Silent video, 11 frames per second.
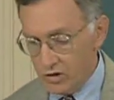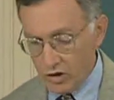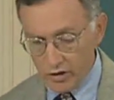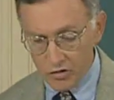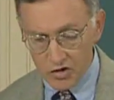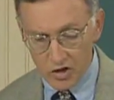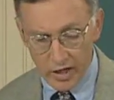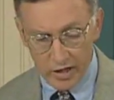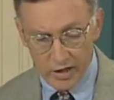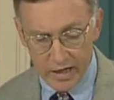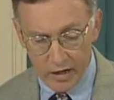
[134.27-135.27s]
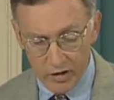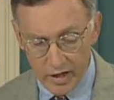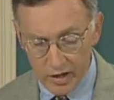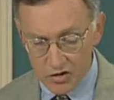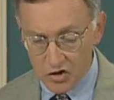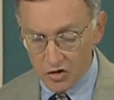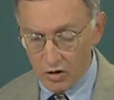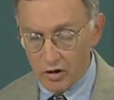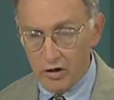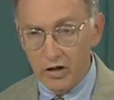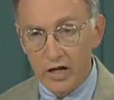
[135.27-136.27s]
to understand how they got
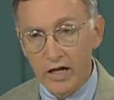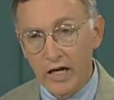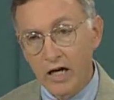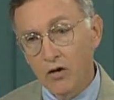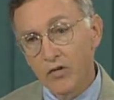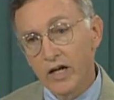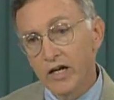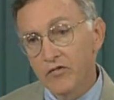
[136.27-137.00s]
started and how they